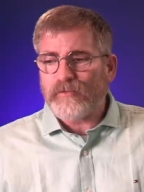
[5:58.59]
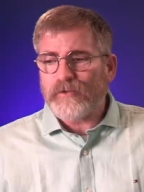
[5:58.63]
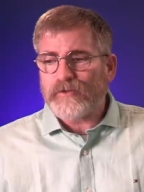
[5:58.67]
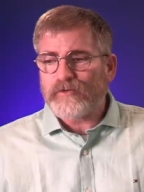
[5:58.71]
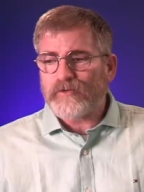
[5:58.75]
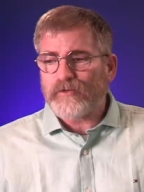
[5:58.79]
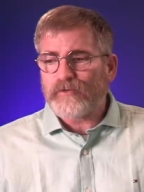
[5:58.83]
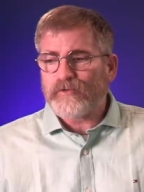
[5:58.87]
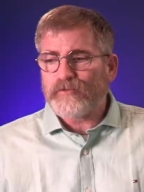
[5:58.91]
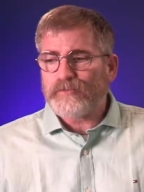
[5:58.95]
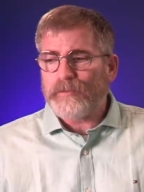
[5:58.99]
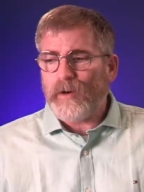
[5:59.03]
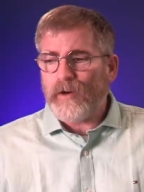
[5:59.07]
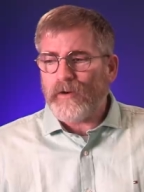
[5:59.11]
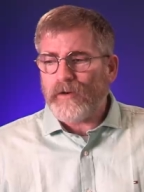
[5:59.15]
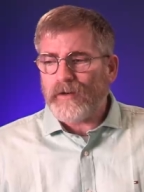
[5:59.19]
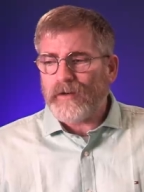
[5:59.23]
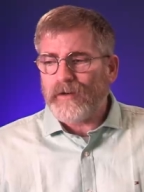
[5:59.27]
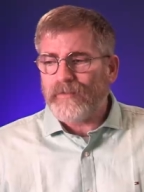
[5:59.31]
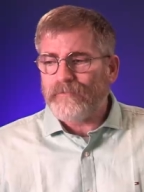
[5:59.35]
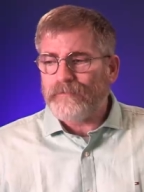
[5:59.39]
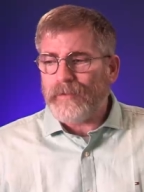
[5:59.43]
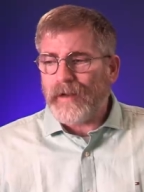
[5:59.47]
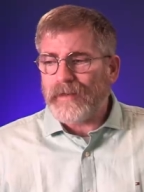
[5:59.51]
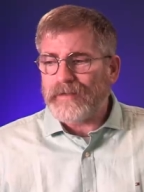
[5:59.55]
which was
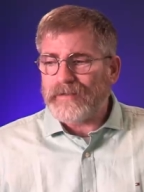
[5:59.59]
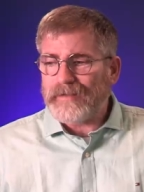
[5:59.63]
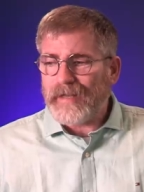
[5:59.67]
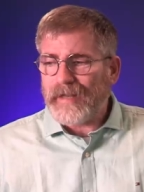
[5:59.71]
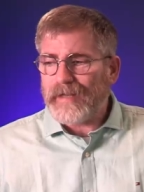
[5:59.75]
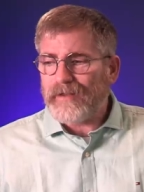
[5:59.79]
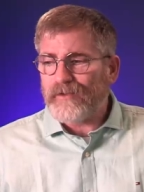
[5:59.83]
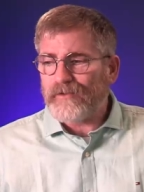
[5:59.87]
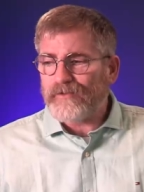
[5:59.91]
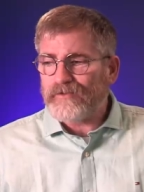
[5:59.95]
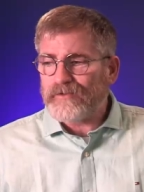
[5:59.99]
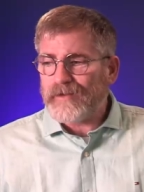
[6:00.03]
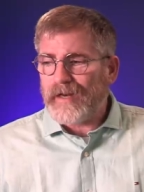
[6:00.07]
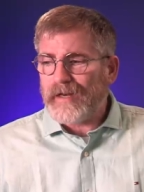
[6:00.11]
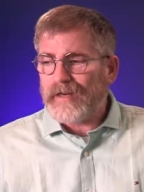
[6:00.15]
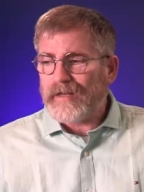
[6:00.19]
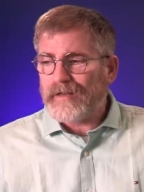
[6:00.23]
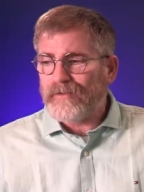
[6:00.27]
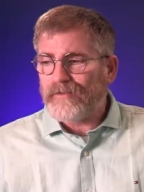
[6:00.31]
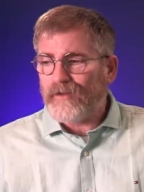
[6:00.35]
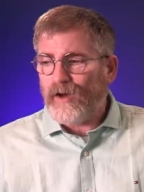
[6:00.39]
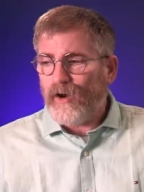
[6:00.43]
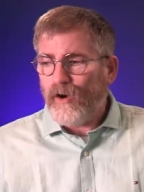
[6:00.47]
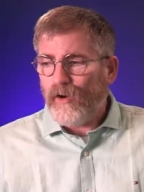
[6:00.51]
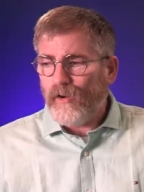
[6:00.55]
spoken of by Daniel standing
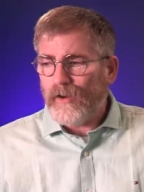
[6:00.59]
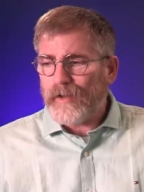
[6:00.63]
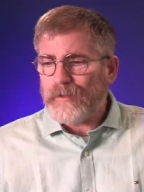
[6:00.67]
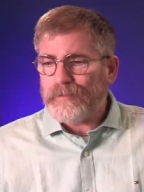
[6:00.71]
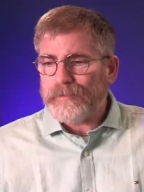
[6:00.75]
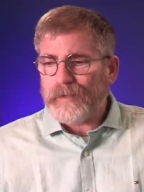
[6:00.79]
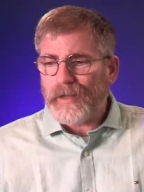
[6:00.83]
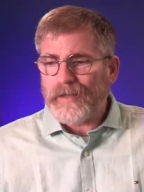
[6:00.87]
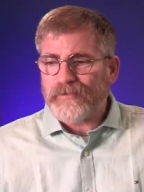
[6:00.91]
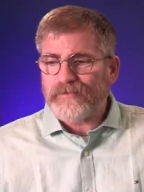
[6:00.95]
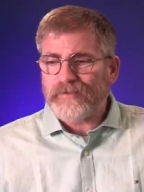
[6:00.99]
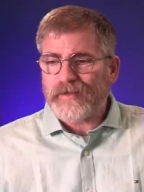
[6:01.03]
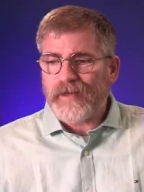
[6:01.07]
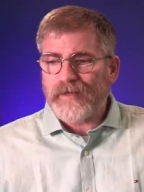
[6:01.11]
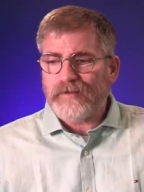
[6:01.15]
in the holy place.